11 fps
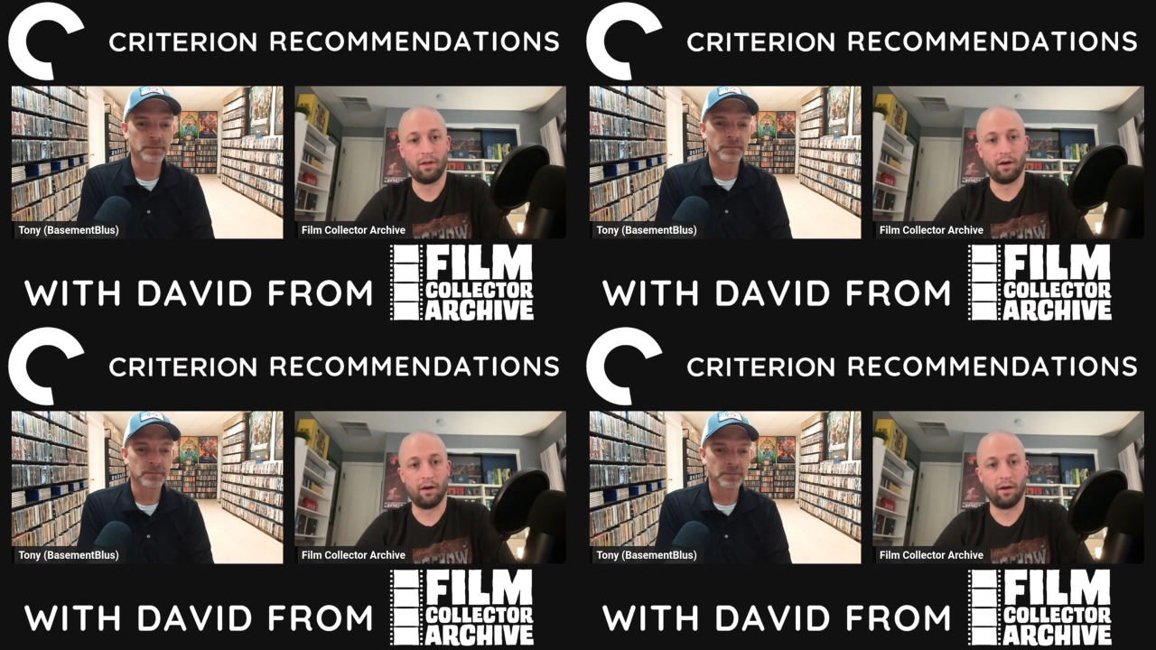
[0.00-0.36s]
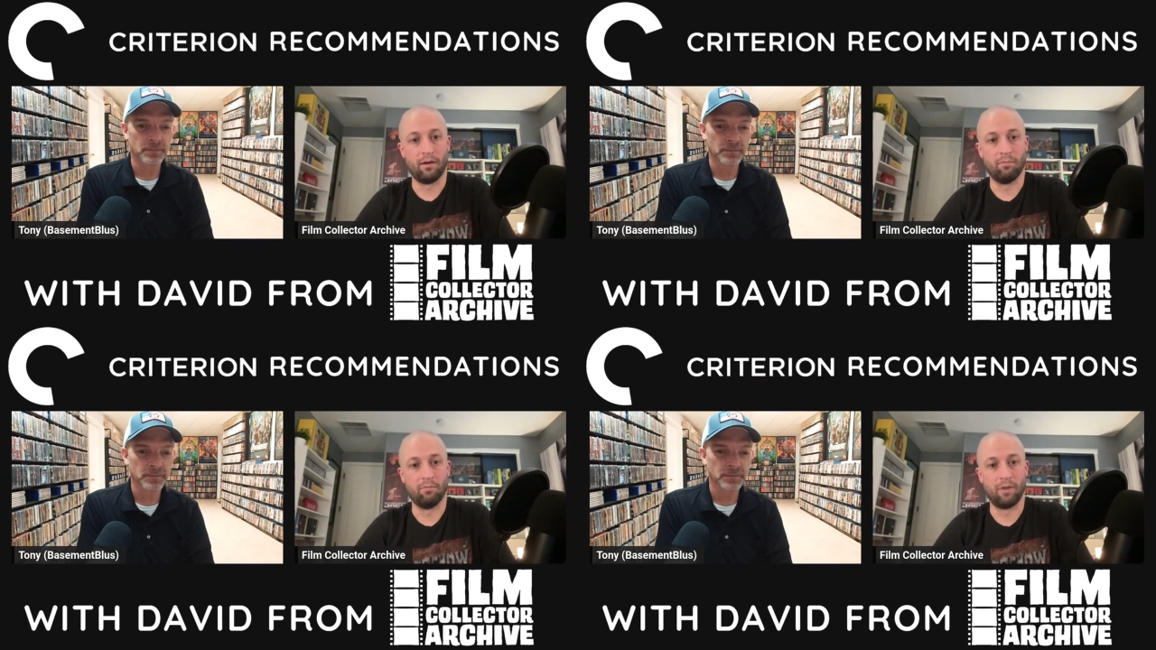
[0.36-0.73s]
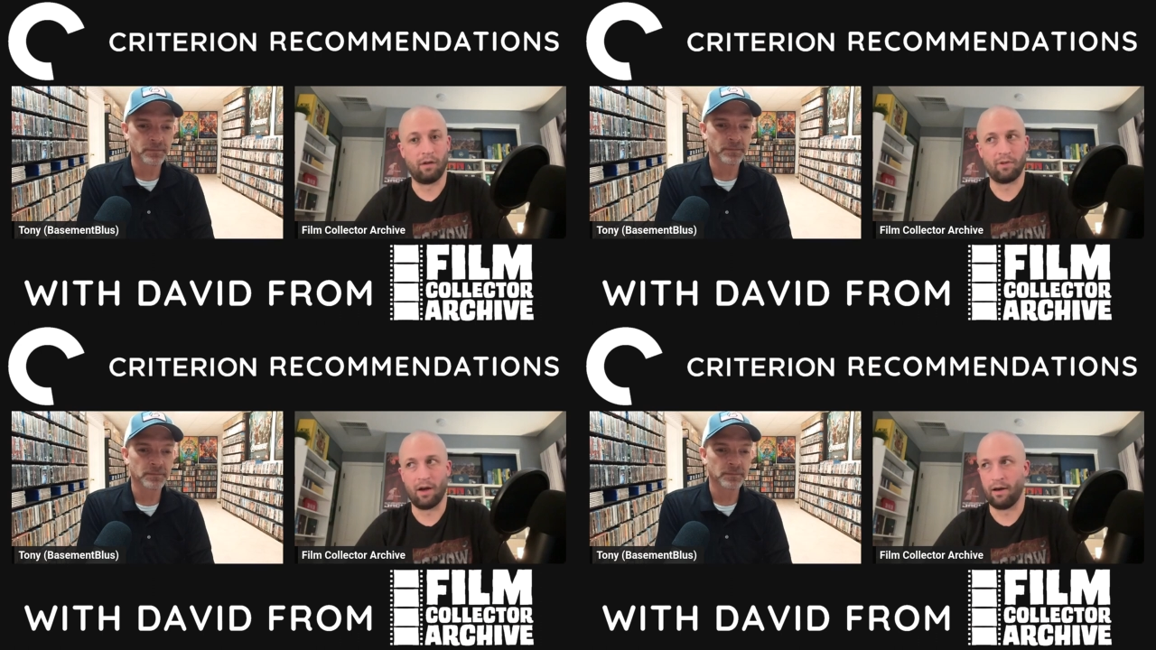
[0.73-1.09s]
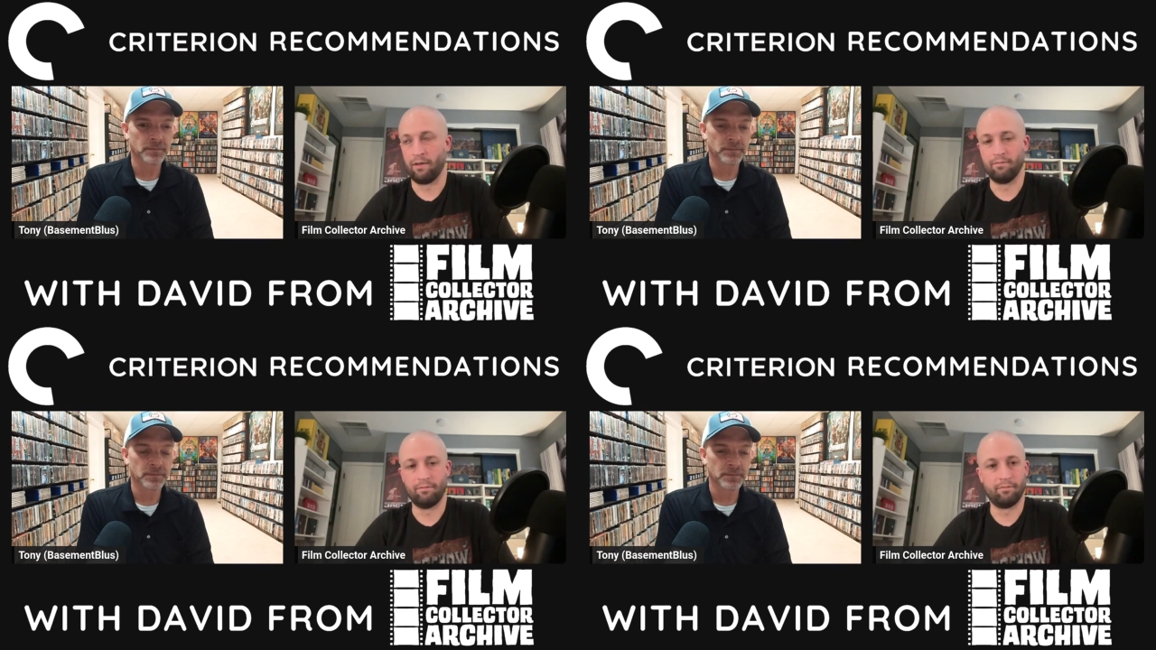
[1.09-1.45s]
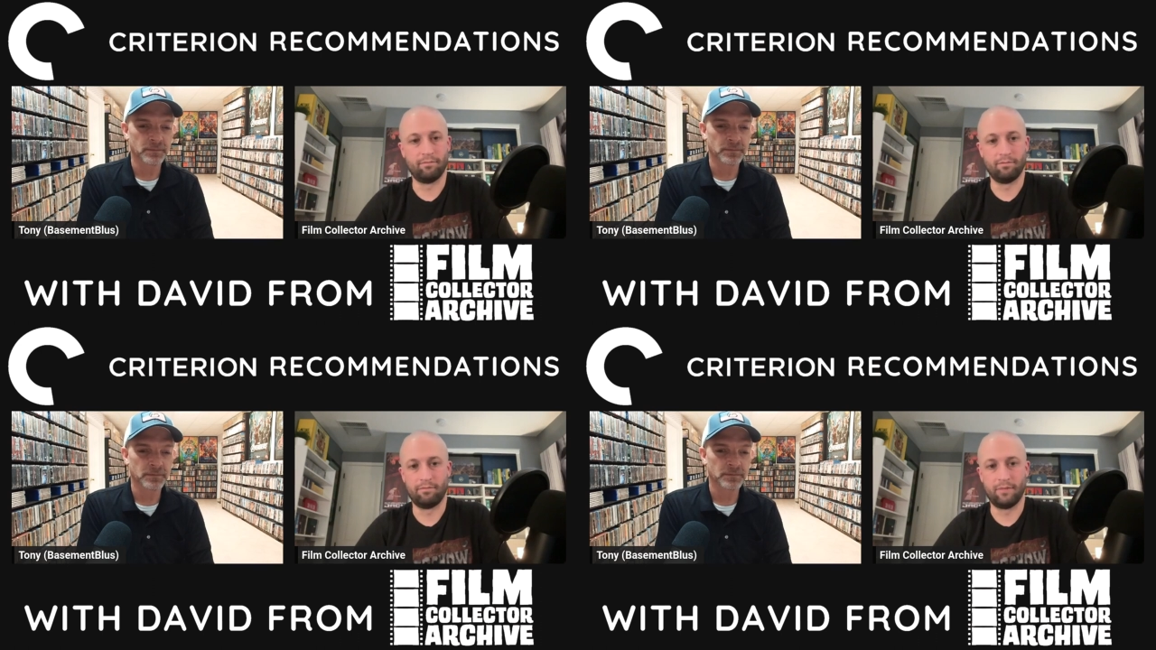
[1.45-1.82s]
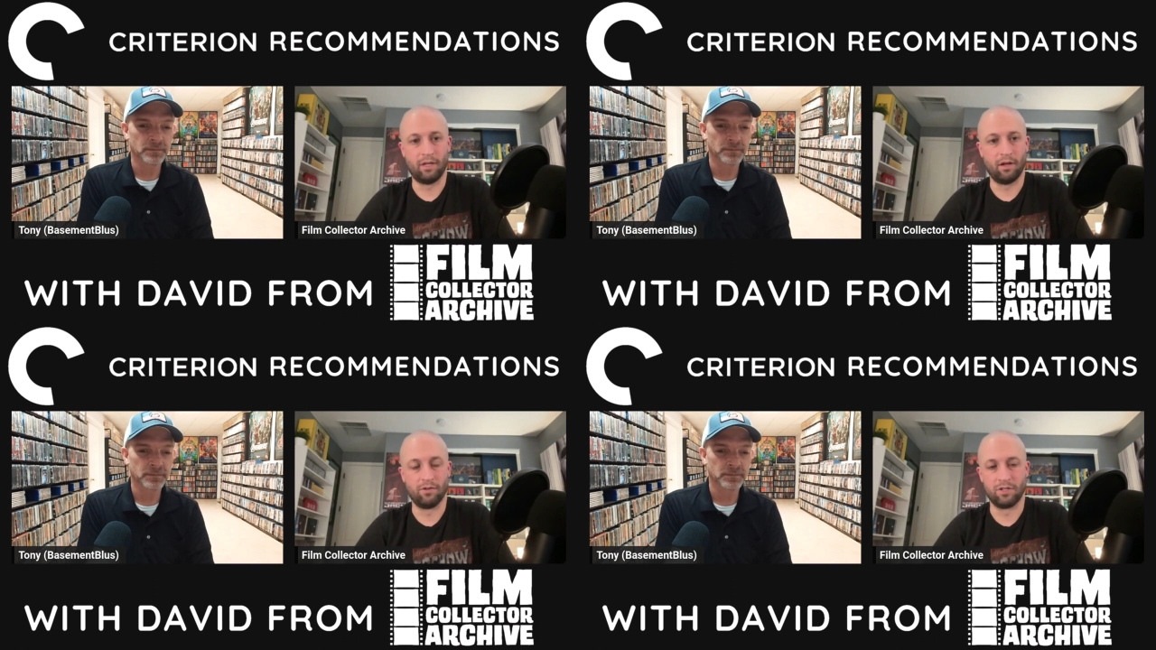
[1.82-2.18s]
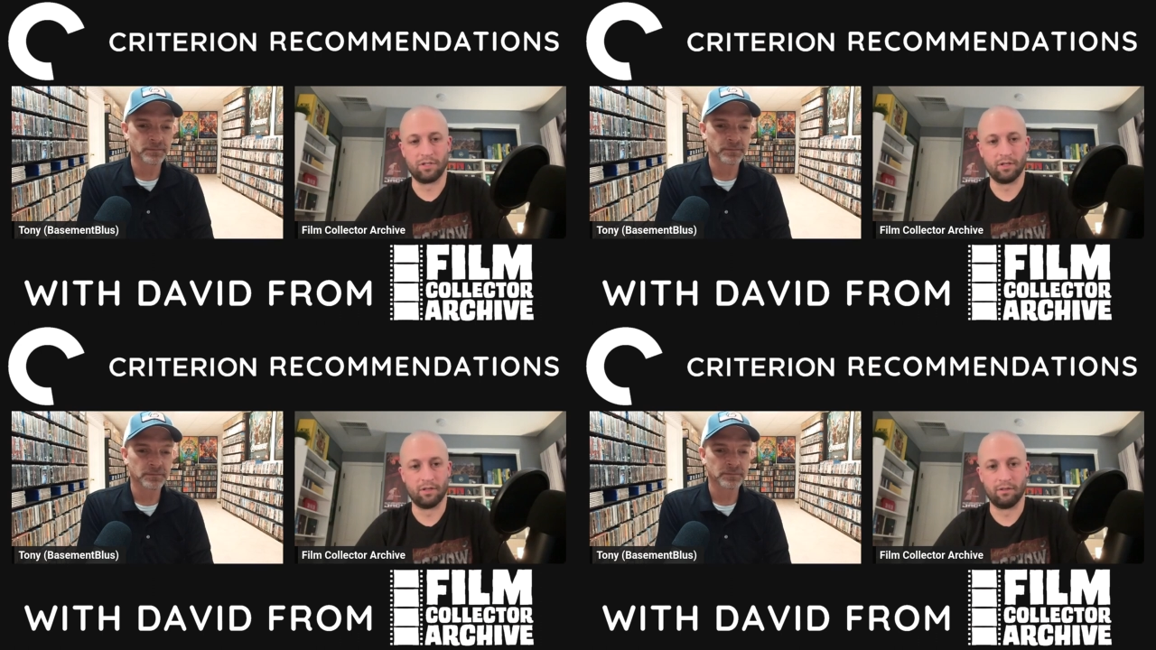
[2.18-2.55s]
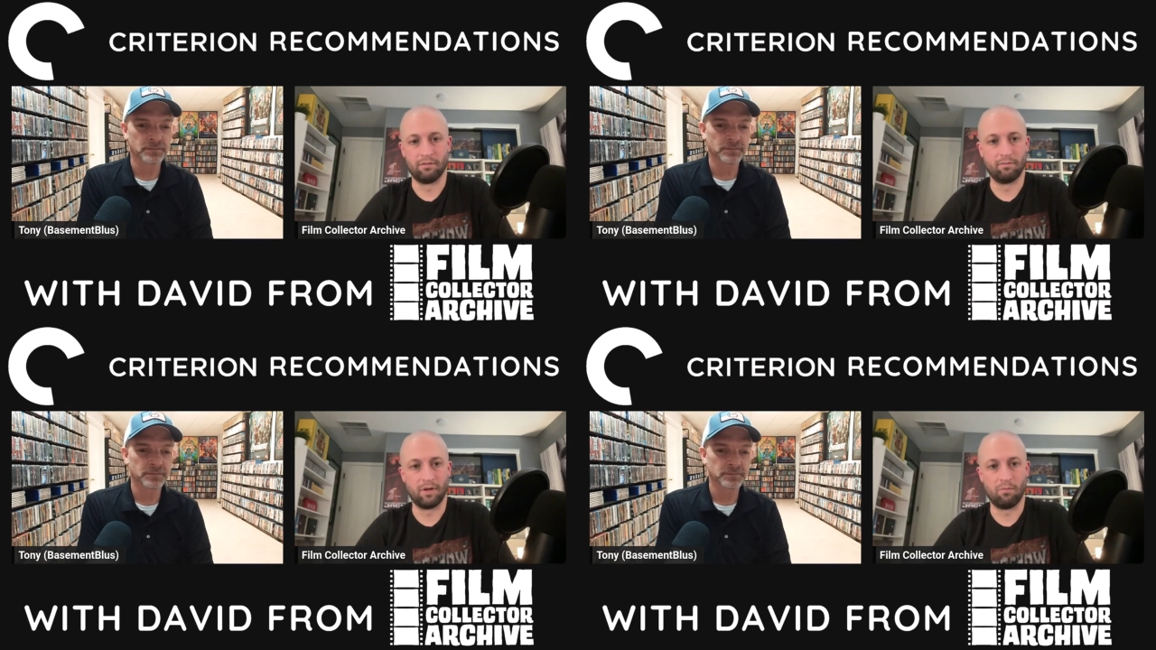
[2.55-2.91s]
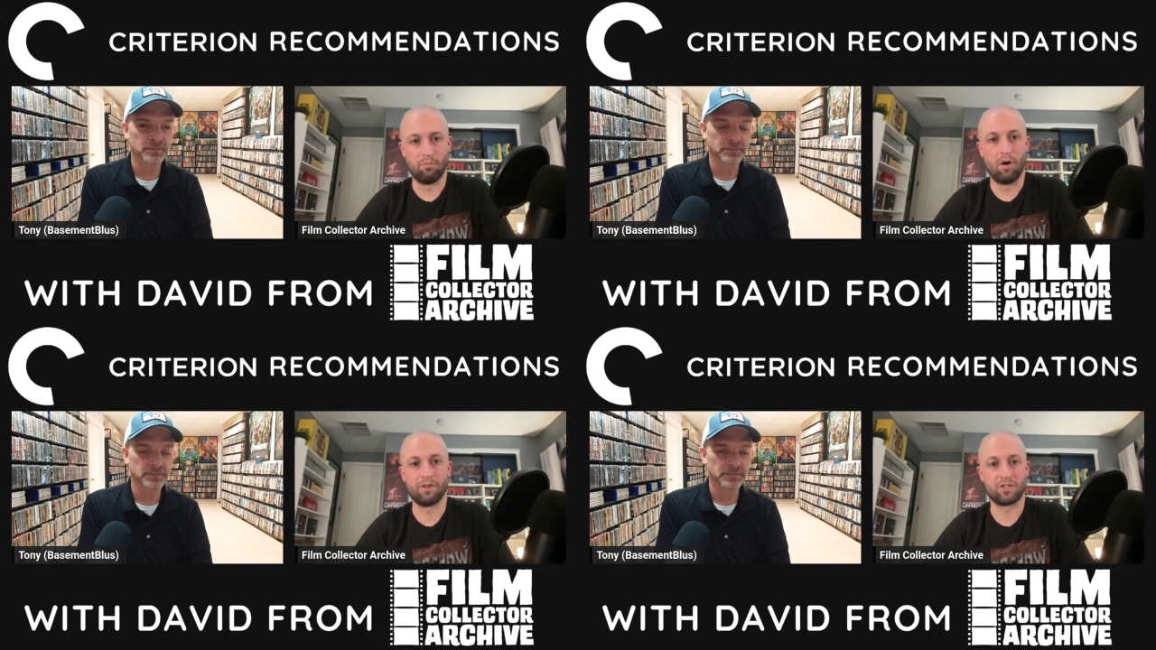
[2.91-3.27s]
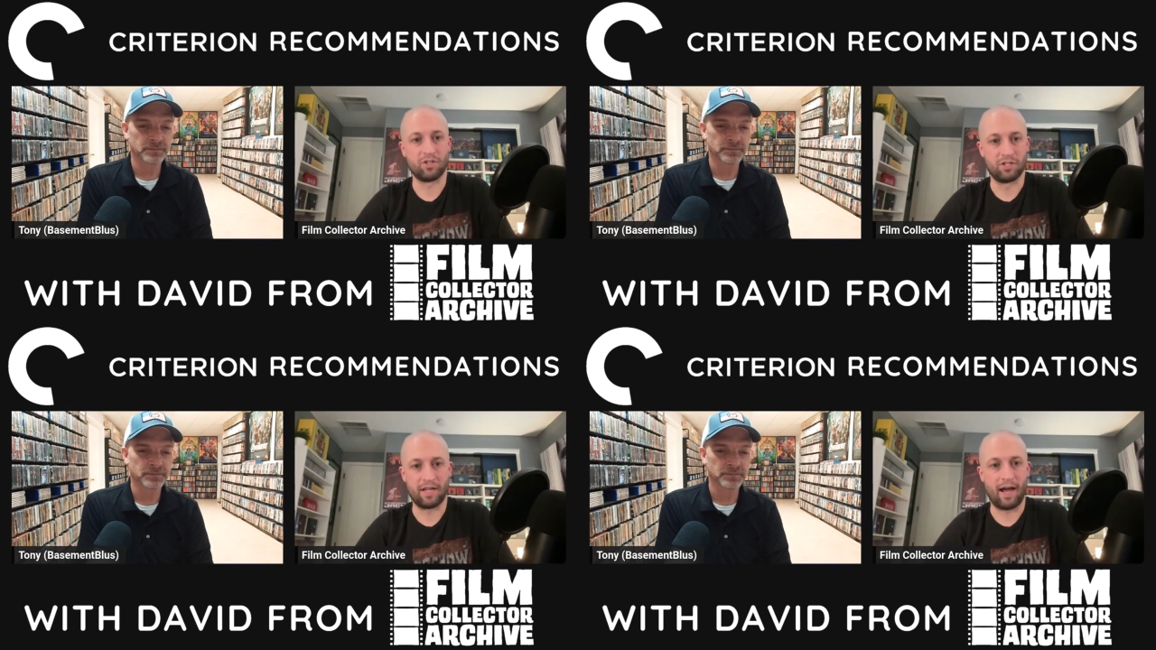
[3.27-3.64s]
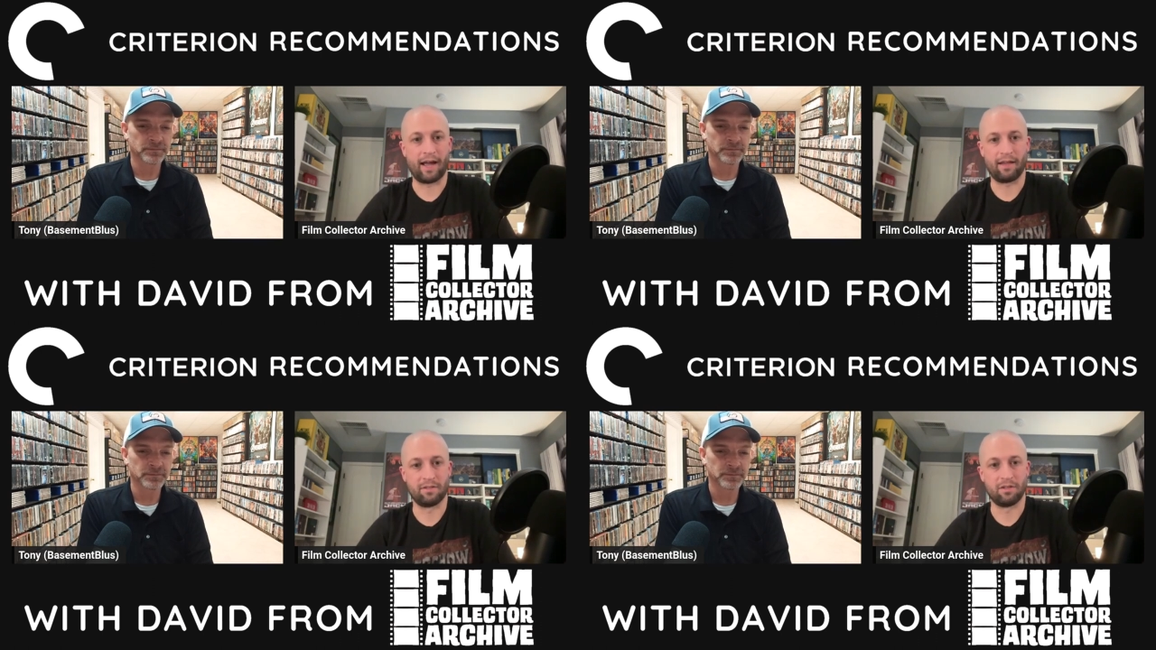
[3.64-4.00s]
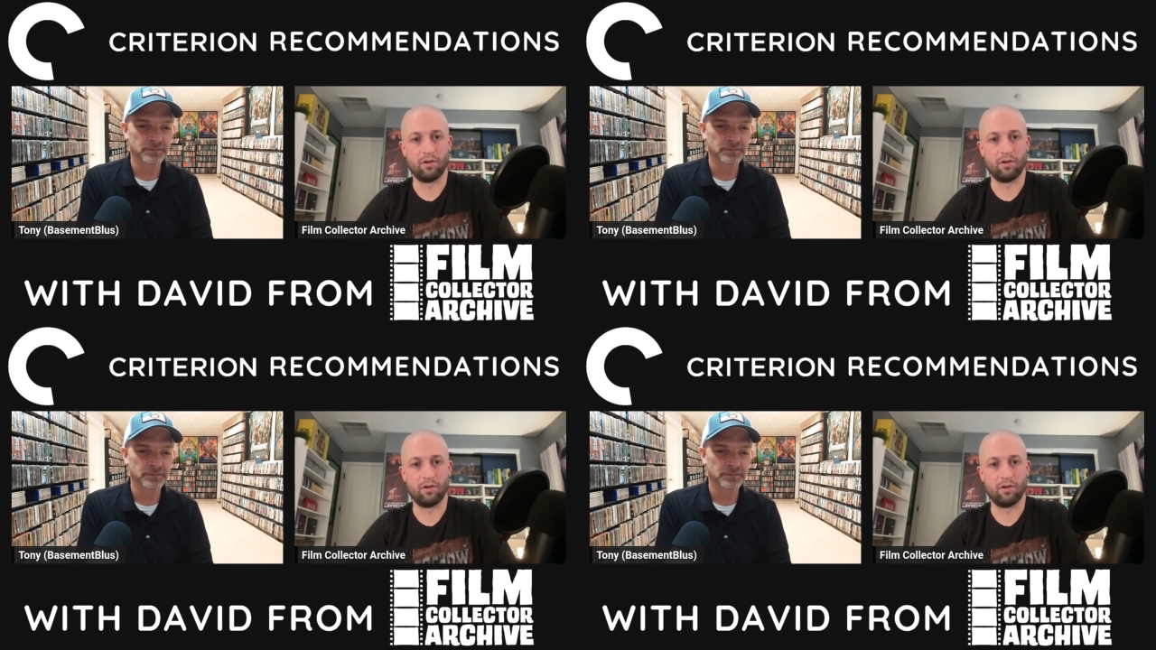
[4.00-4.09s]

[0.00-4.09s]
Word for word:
Speaker 1: Um, I've got, you know, just a monster stack as